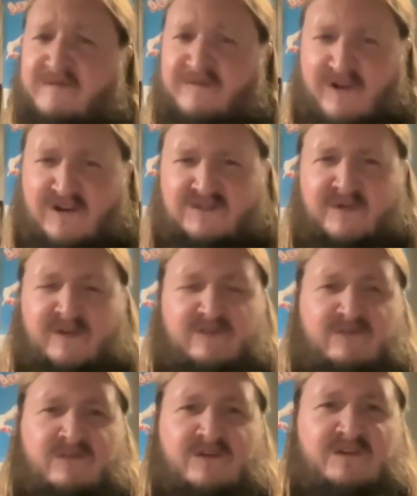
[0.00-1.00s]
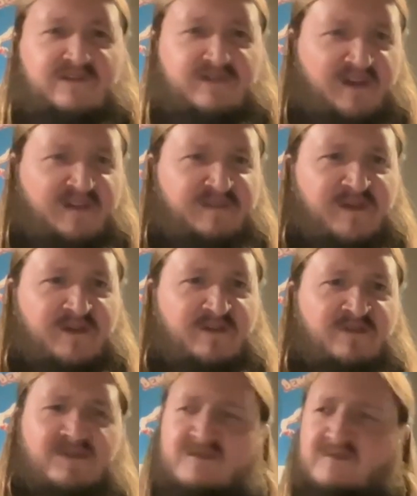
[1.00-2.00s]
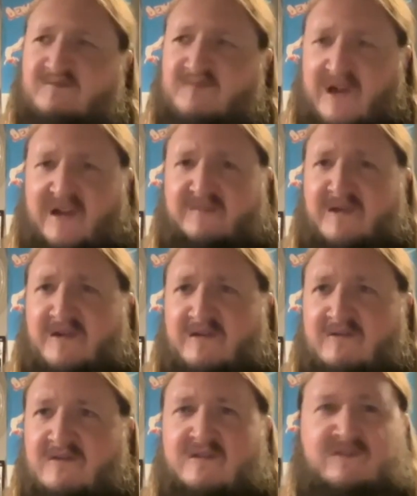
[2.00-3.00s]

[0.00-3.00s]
thrash metal, death metal, black metal,